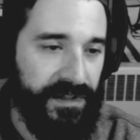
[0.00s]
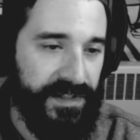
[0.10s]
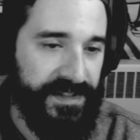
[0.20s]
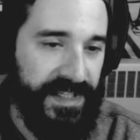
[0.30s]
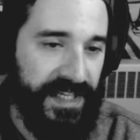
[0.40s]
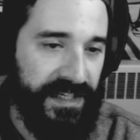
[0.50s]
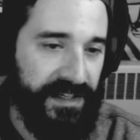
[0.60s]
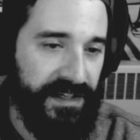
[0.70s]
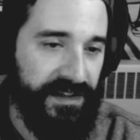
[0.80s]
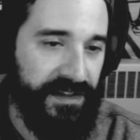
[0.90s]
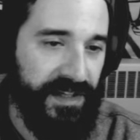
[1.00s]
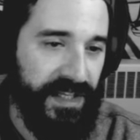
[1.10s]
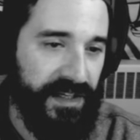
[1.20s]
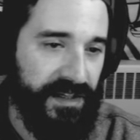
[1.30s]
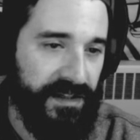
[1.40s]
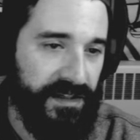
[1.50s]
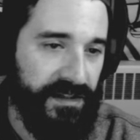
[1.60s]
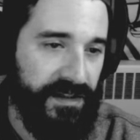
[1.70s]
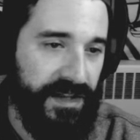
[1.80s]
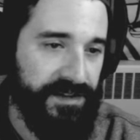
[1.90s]
It's again another, like,
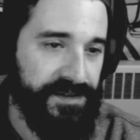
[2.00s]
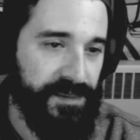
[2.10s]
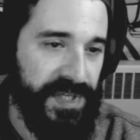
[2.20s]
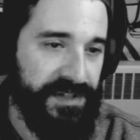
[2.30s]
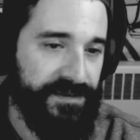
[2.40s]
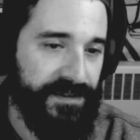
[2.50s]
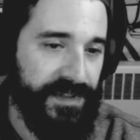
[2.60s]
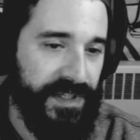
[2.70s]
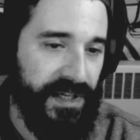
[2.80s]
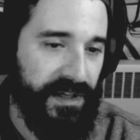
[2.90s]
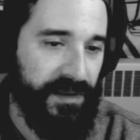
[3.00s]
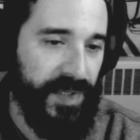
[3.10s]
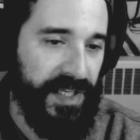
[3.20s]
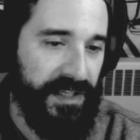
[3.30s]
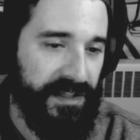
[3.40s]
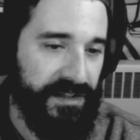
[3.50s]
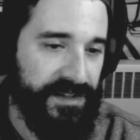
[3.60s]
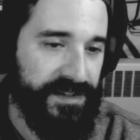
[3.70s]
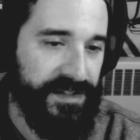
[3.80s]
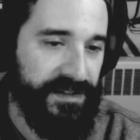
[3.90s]
things are peaceful and calm and I can
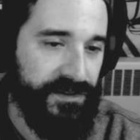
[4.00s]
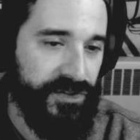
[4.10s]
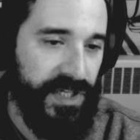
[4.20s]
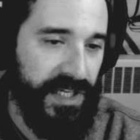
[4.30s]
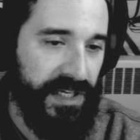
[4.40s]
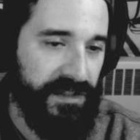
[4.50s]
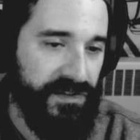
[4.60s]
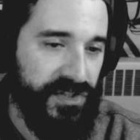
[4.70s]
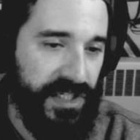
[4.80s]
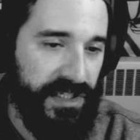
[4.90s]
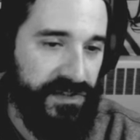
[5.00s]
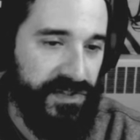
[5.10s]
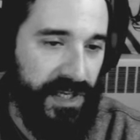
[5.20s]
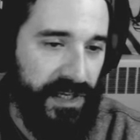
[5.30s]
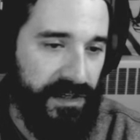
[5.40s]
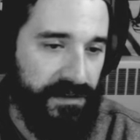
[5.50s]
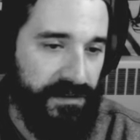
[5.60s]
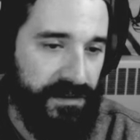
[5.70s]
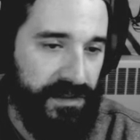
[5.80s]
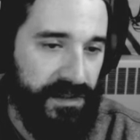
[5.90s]
just sit and shade and shade and shade,
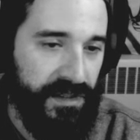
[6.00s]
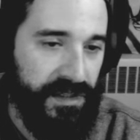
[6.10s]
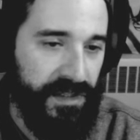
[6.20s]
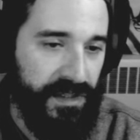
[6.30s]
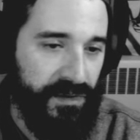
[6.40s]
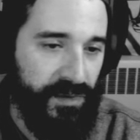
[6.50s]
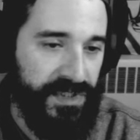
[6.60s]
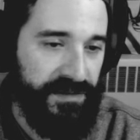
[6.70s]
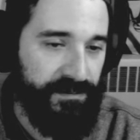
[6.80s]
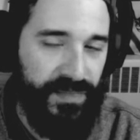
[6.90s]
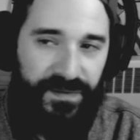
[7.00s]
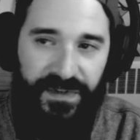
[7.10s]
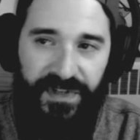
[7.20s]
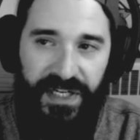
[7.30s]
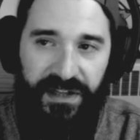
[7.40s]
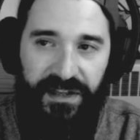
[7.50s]
which I've got to